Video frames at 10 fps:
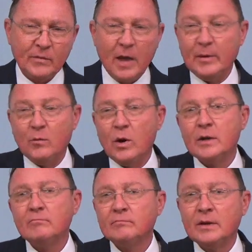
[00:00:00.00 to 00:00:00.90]
I mean,
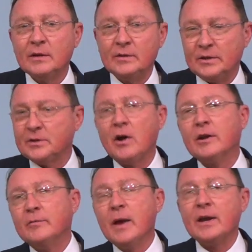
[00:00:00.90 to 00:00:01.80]
one
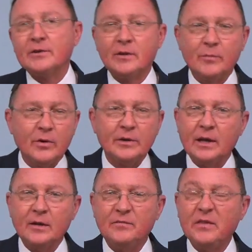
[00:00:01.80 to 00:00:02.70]
discarded match can burn
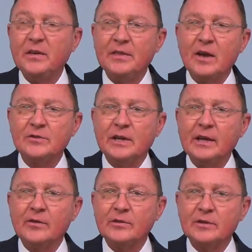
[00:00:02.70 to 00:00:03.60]
down 50,000
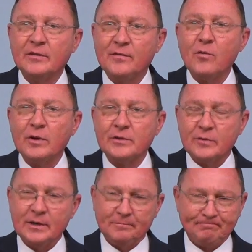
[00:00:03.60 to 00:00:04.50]
acres in a forest,
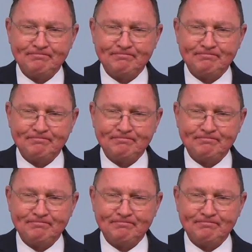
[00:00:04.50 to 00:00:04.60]
right?